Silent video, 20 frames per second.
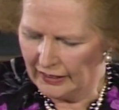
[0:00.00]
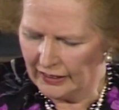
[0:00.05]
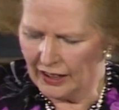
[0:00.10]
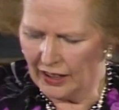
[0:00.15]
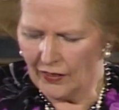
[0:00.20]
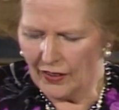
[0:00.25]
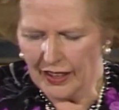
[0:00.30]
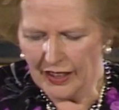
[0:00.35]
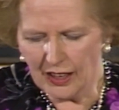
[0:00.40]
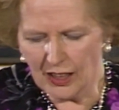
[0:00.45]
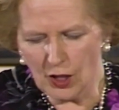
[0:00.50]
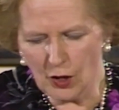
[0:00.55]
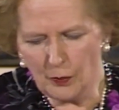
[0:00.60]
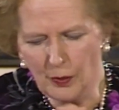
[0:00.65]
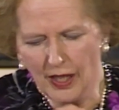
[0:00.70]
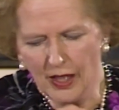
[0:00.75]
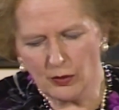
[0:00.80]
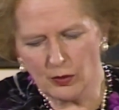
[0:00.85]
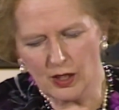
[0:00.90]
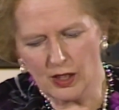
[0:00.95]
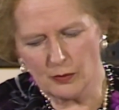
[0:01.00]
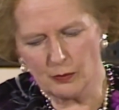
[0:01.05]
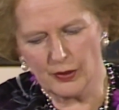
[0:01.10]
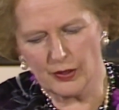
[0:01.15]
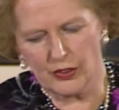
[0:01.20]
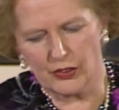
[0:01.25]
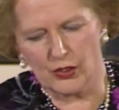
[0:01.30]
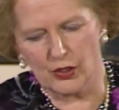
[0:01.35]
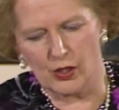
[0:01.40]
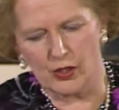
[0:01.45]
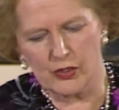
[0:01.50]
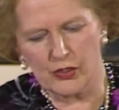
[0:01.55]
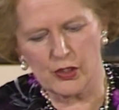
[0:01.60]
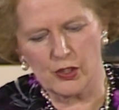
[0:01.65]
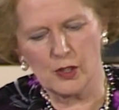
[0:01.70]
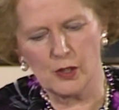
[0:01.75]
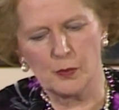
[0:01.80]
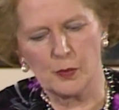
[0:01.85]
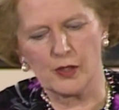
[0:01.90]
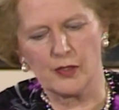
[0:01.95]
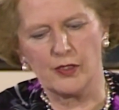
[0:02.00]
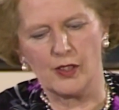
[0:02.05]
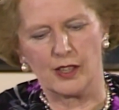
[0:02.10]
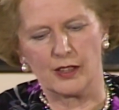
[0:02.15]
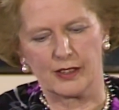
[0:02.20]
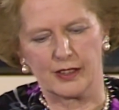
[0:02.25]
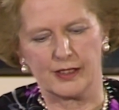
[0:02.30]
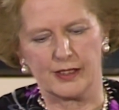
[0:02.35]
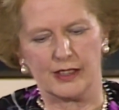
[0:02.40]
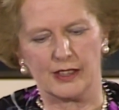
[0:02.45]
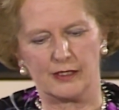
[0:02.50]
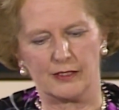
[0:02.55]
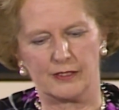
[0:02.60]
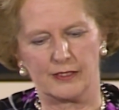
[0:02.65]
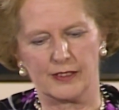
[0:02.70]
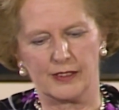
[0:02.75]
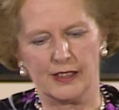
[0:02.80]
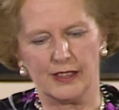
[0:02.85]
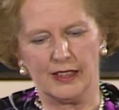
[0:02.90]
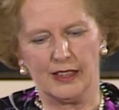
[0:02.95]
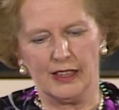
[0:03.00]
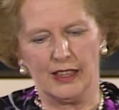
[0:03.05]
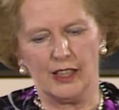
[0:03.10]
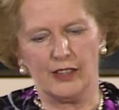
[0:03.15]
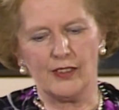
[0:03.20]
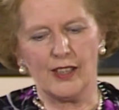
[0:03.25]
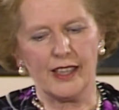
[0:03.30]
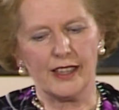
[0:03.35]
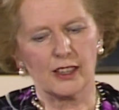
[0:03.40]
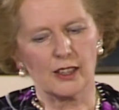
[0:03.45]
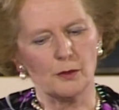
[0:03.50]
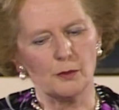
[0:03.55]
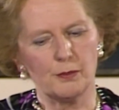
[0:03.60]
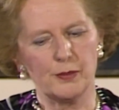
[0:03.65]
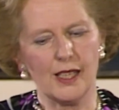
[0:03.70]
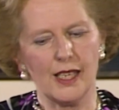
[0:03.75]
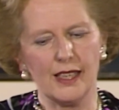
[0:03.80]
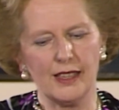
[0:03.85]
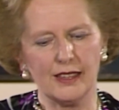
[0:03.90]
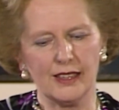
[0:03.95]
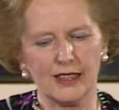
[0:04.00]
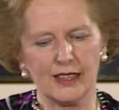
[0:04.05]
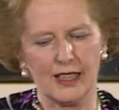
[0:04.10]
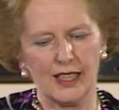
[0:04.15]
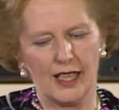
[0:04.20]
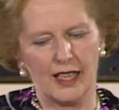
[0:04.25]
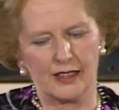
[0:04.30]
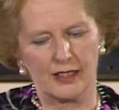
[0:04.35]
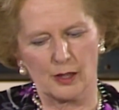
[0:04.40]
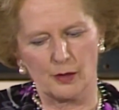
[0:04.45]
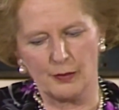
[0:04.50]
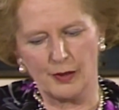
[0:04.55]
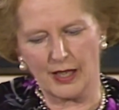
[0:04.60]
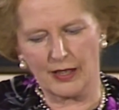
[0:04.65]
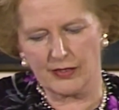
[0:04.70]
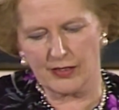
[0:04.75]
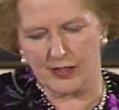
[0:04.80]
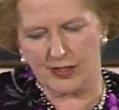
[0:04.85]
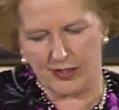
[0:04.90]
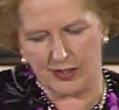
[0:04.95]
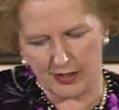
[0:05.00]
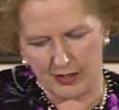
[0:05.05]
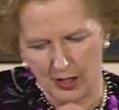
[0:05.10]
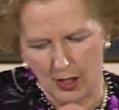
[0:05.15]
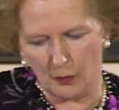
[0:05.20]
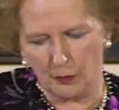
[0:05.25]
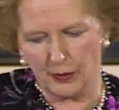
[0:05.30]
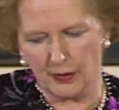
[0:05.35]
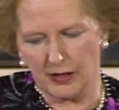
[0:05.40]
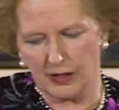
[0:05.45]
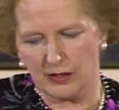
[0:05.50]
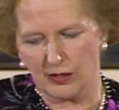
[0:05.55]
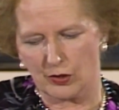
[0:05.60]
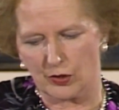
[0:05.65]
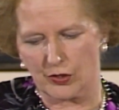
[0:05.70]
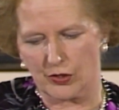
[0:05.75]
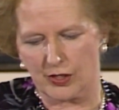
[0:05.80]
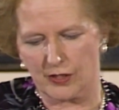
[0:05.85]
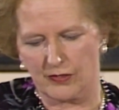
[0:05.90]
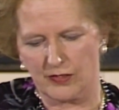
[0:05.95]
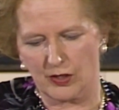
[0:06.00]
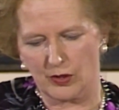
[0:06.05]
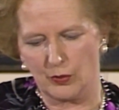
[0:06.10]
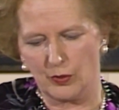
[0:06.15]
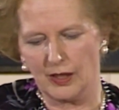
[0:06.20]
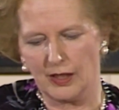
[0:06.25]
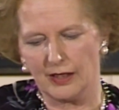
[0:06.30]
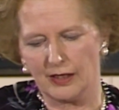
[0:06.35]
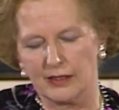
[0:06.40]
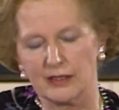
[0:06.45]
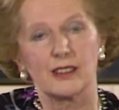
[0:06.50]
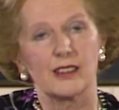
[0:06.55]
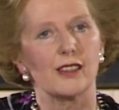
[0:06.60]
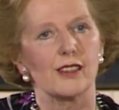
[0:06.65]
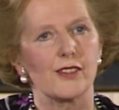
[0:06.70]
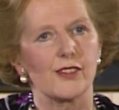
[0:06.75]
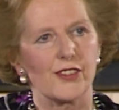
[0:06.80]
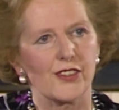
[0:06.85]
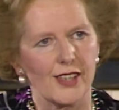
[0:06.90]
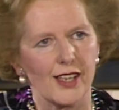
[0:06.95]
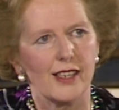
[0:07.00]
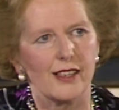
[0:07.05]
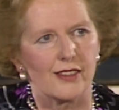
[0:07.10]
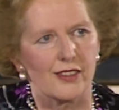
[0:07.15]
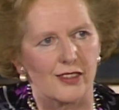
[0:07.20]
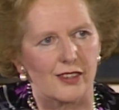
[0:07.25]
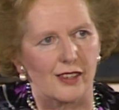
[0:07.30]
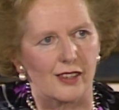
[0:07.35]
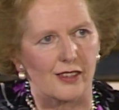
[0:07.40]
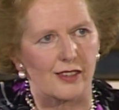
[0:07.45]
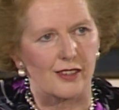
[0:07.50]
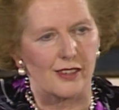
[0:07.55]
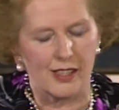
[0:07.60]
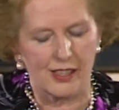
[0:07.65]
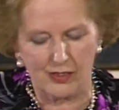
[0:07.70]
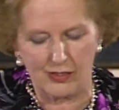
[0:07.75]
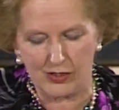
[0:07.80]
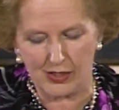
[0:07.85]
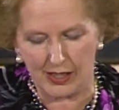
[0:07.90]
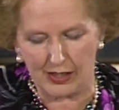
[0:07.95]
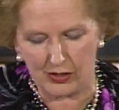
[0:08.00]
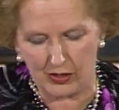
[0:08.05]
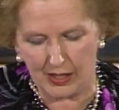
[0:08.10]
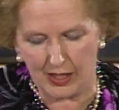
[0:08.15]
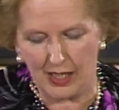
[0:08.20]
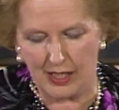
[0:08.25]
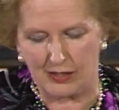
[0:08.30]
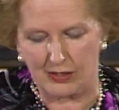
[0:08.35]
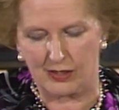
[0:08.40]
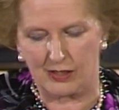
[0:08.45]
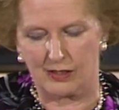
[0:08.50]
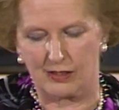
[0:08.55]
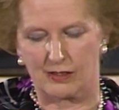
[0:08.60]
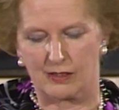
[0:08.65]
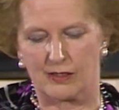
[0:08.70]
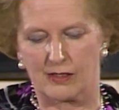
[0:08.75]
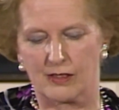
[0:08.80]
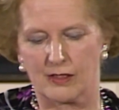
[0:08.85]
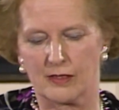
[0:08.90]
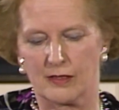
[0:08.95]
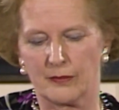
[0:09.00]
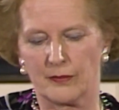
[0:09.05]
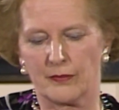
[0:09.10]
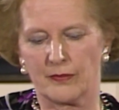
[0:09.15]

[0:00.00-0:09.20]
Now, I hope I won't be thought too provocative if I complain again about the sloppy use of the word consensus in such cases.